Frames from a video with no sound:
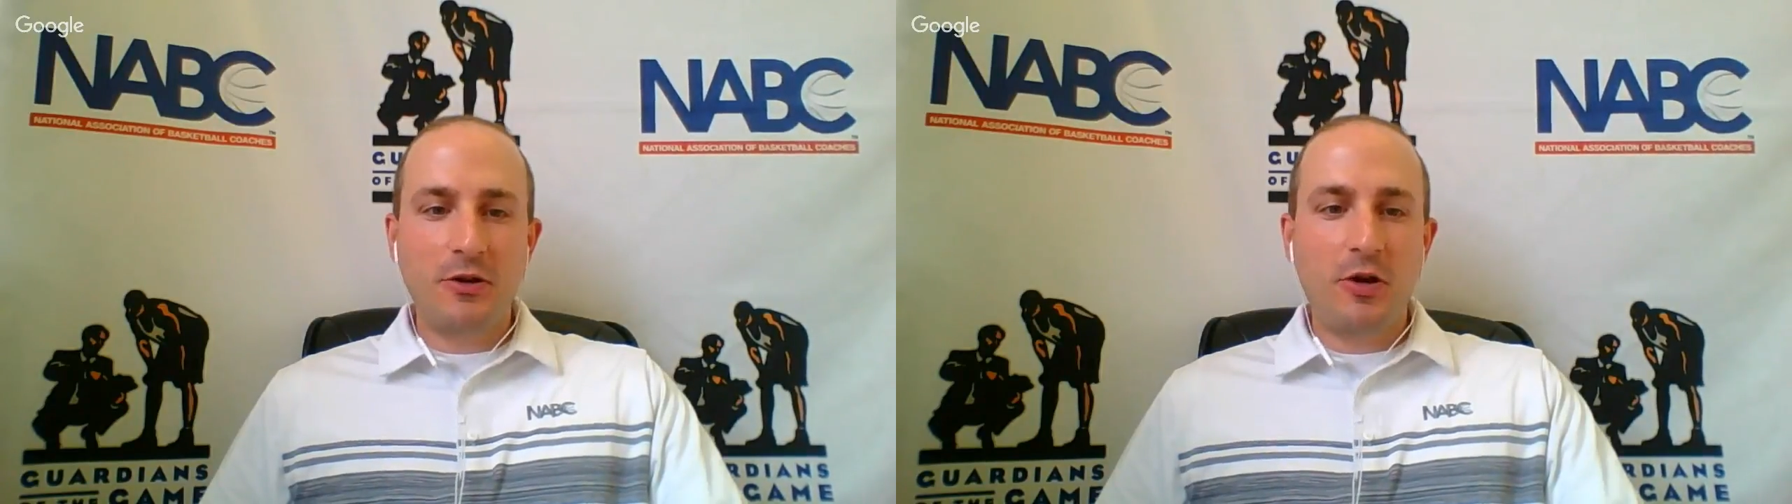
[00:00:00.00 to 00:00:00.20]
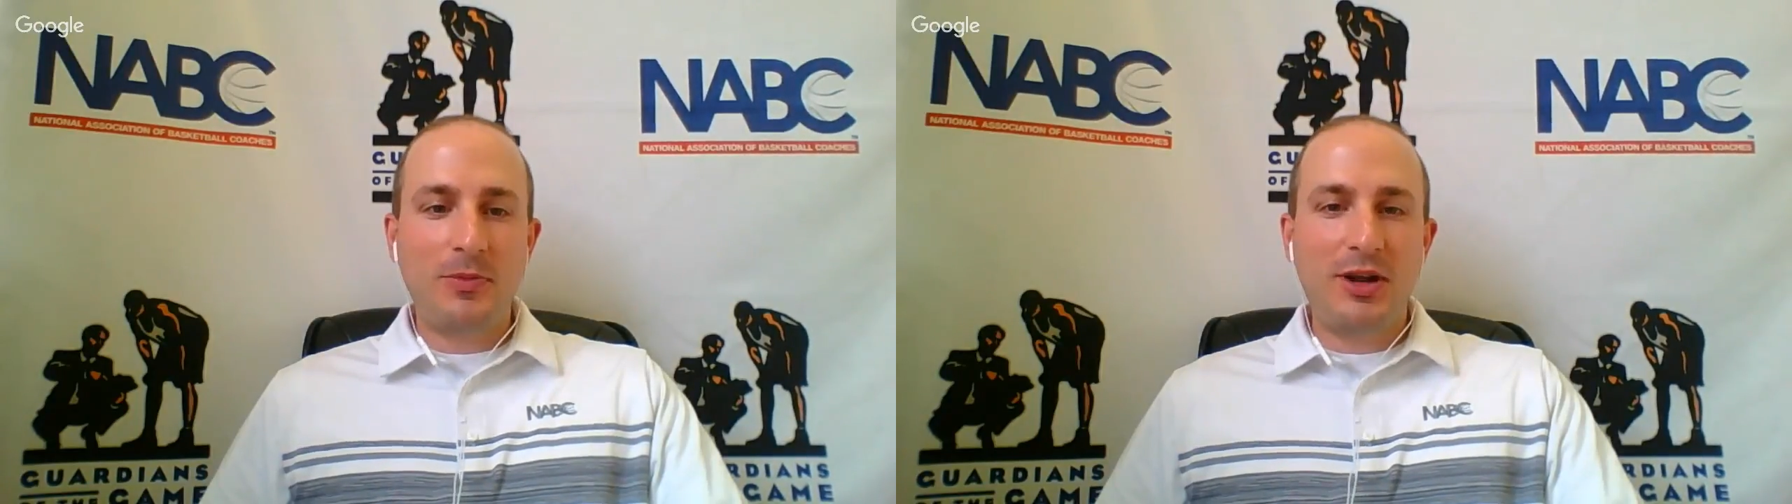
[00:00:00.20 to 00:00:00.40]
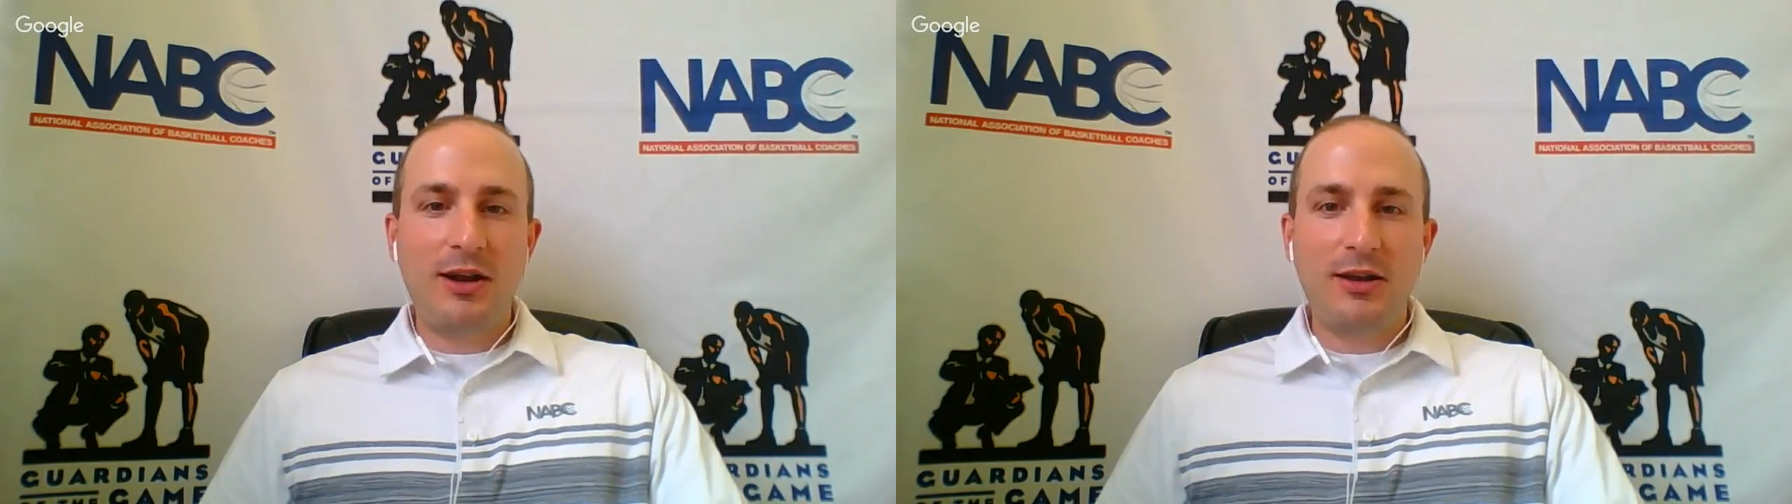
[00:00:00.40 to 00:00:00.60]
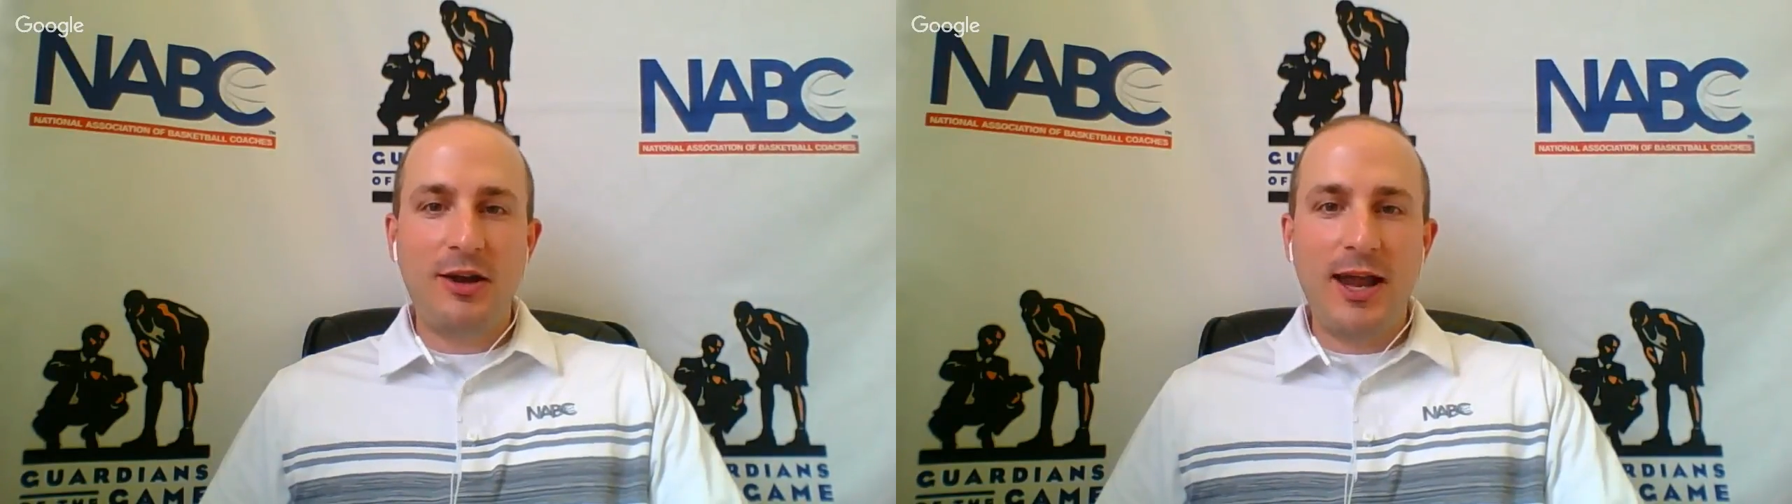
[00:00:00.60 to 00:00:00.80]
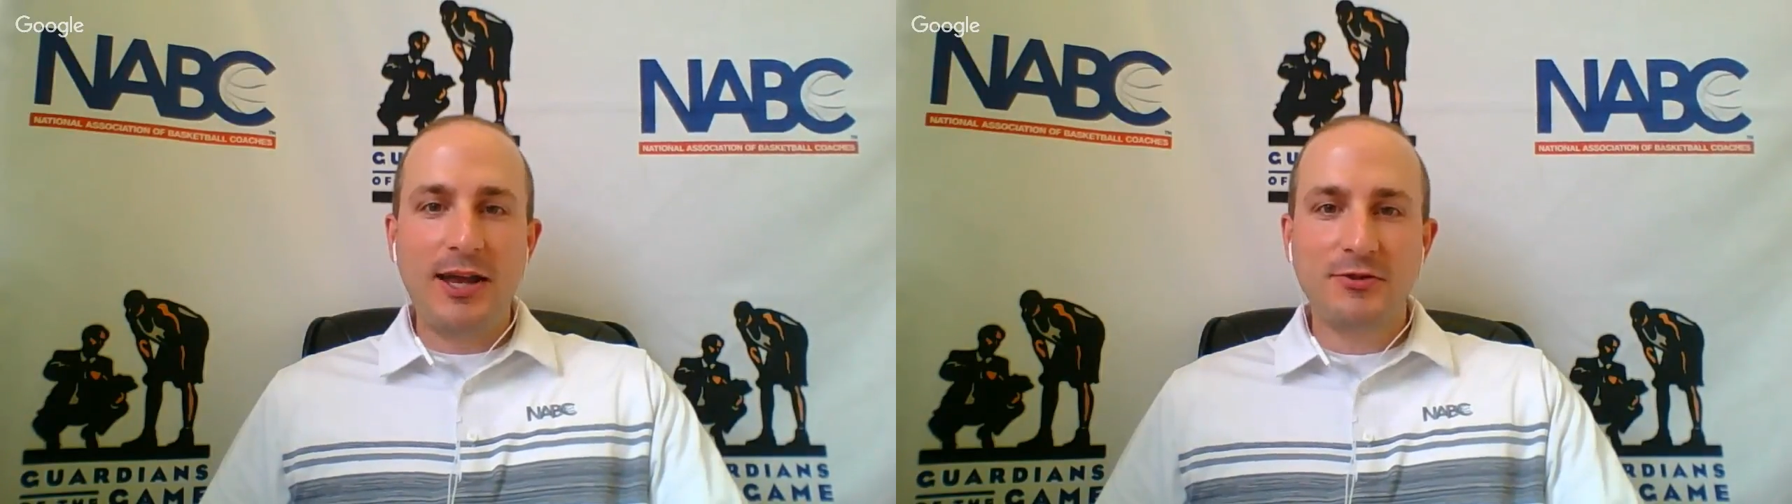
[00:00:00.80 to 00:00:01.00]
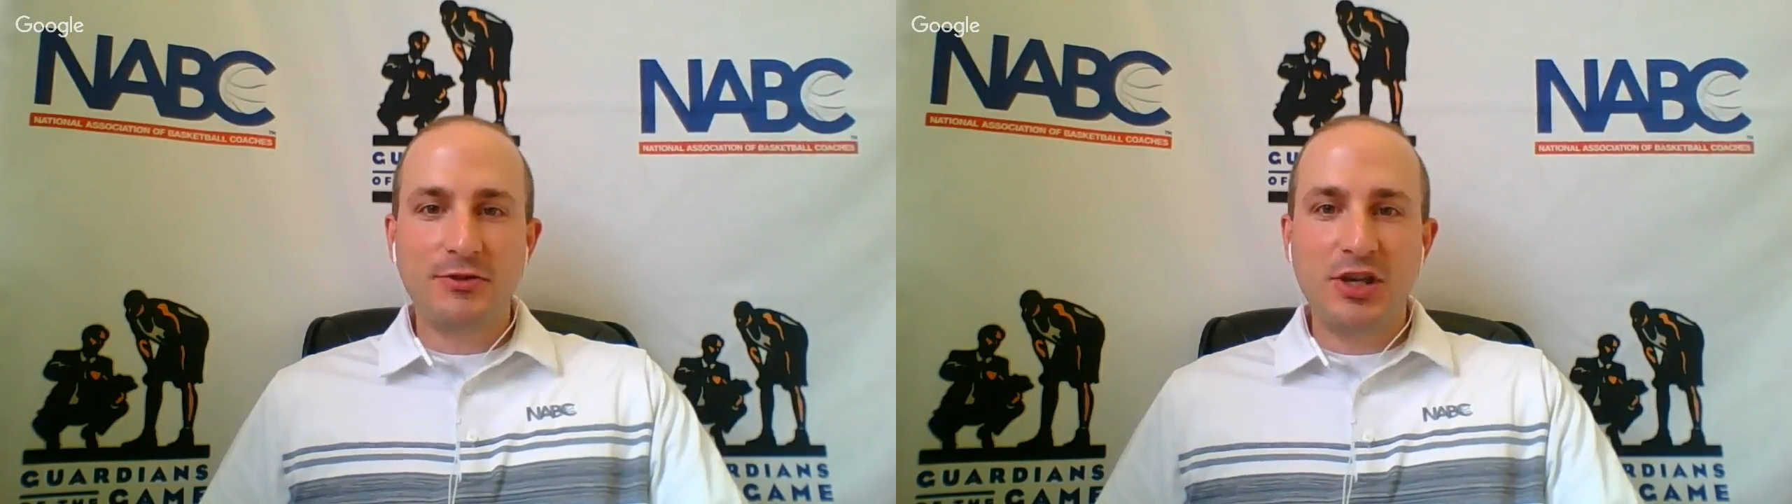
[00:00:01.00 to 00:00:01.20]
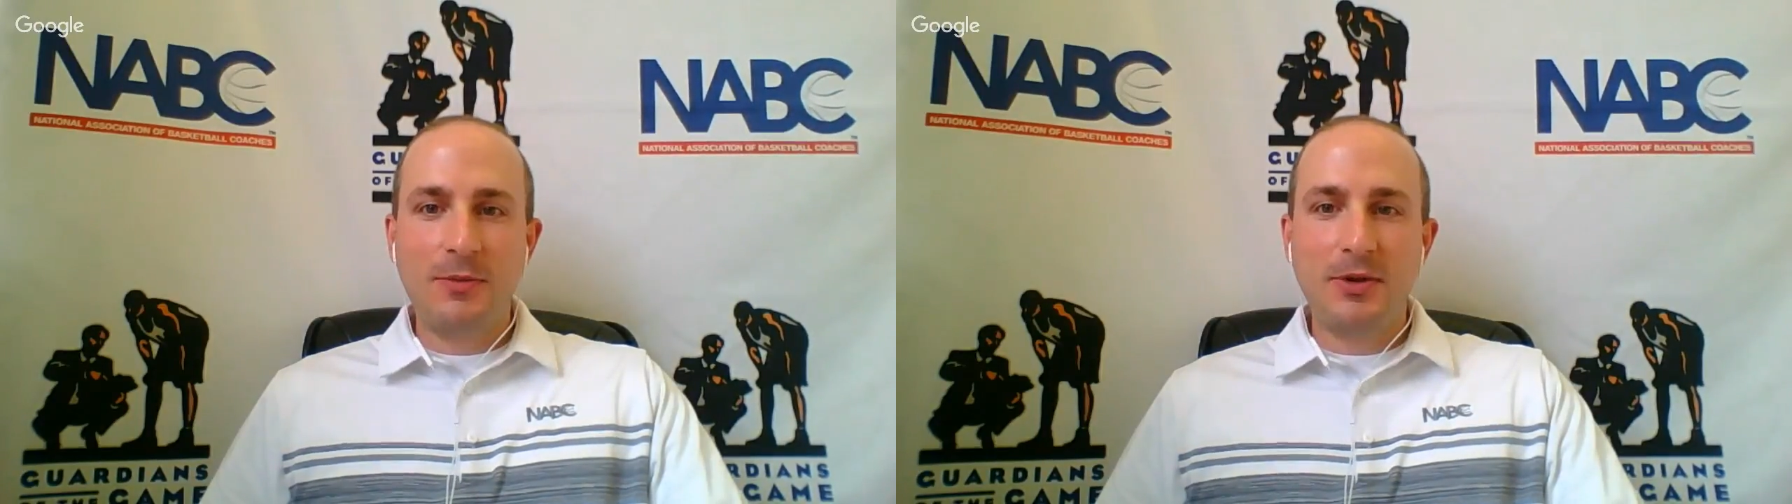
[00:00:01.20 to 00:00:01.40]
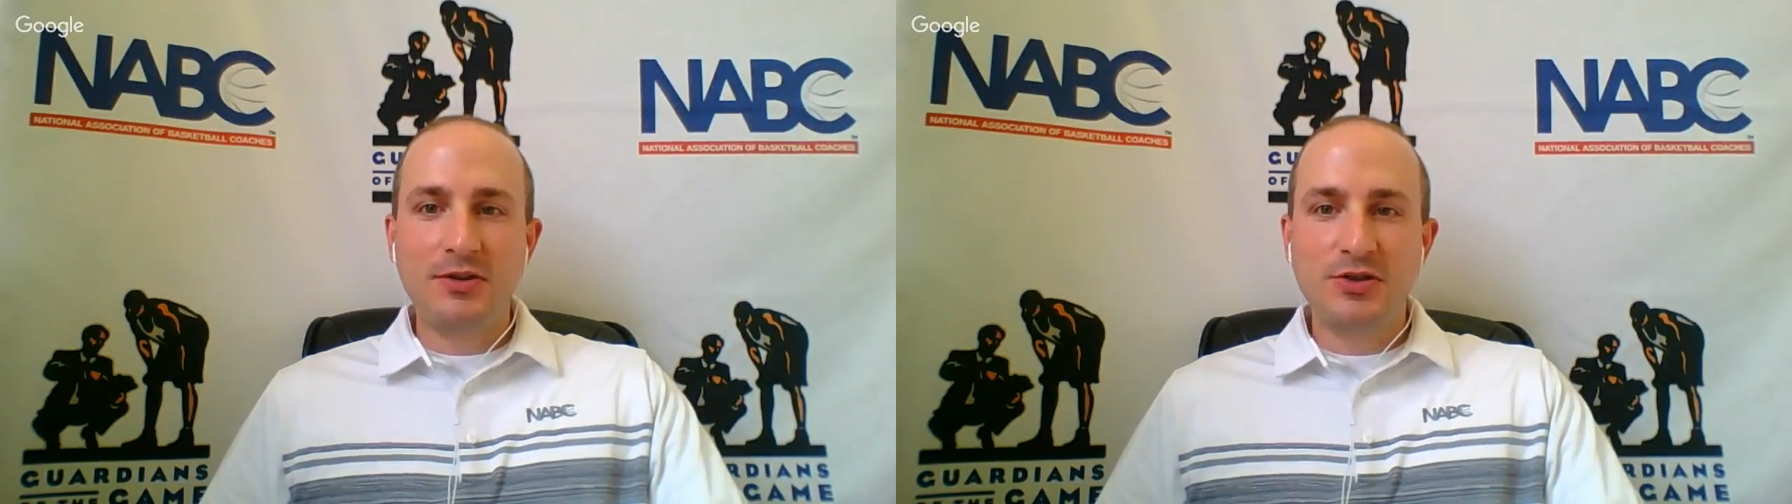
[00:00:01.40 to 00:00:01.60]
culminating in a national
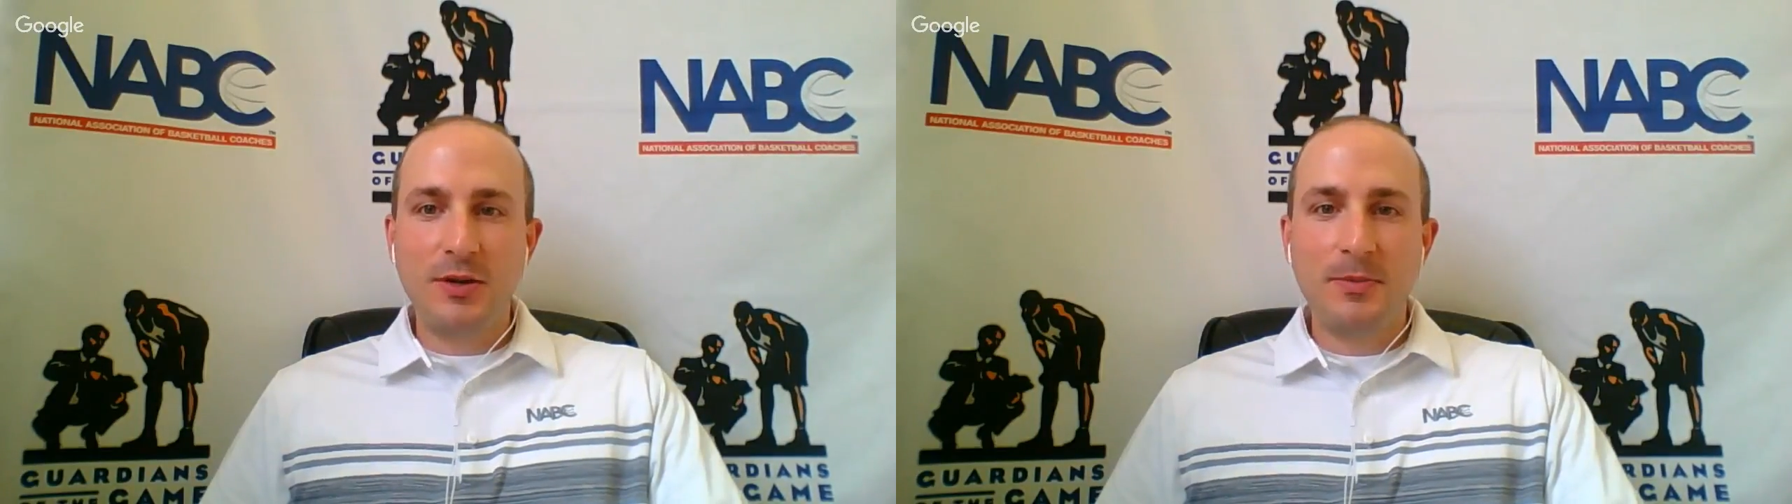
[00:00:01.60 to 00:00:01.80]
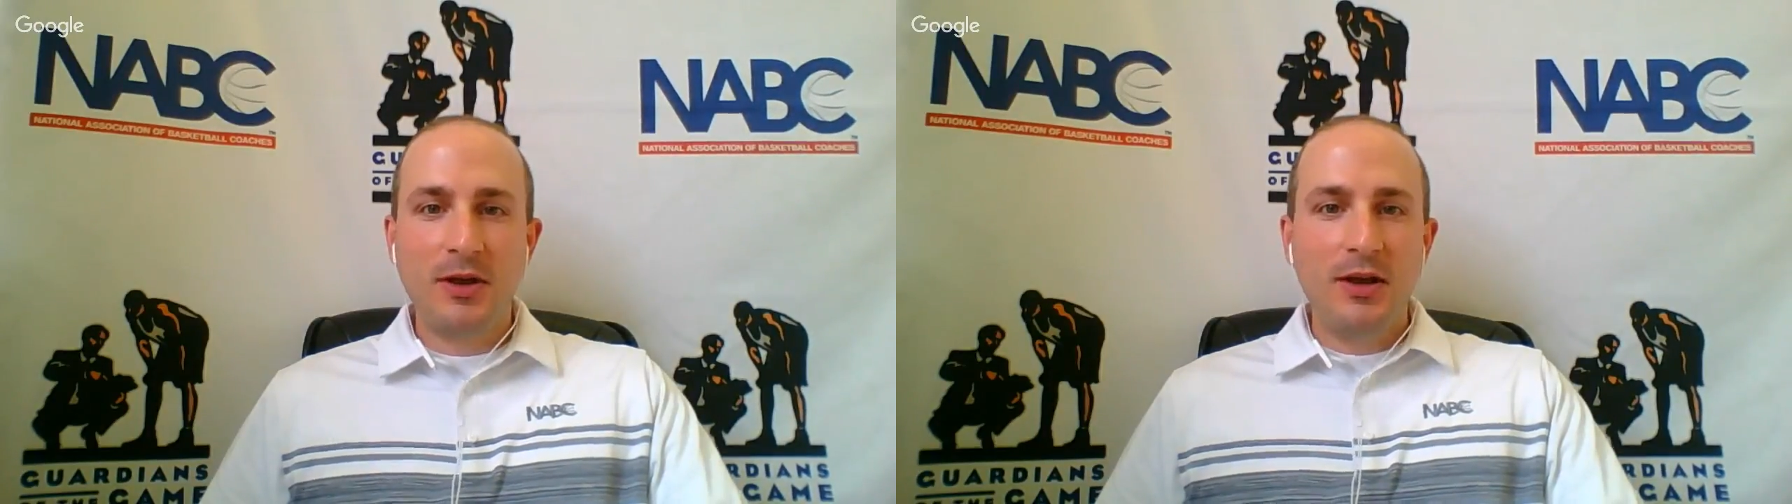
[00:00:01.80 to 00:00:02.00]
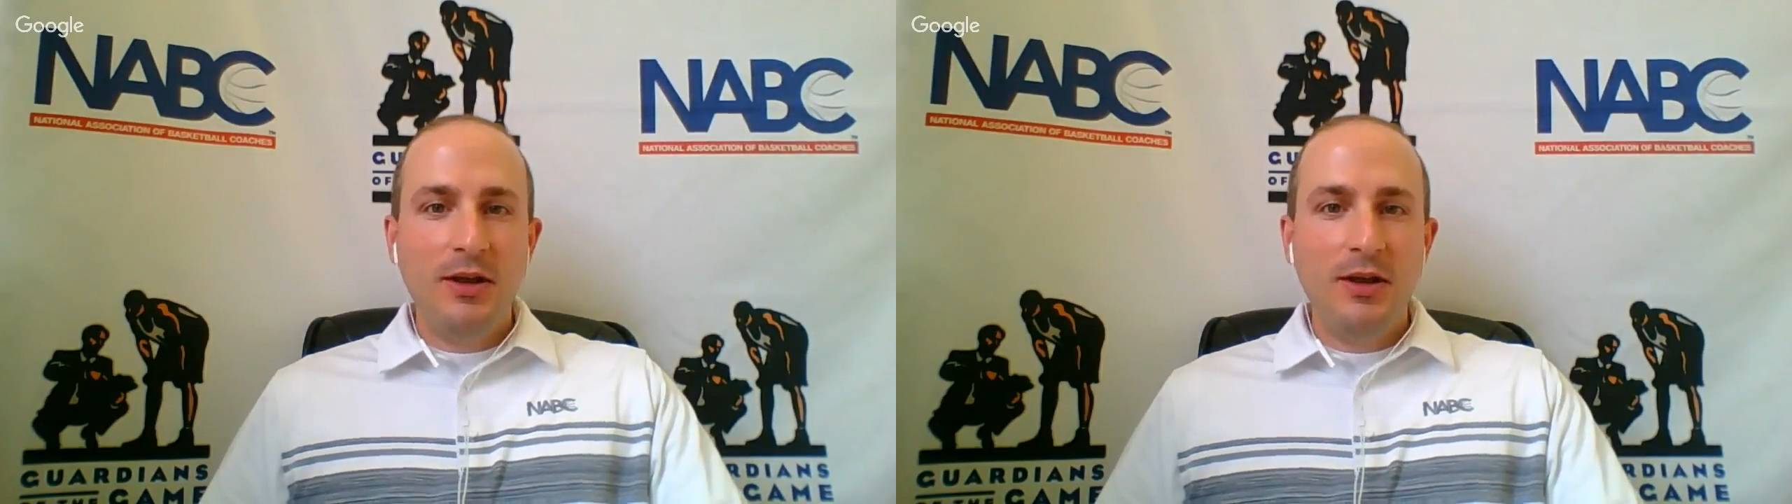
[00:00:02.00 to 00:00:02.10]
championship.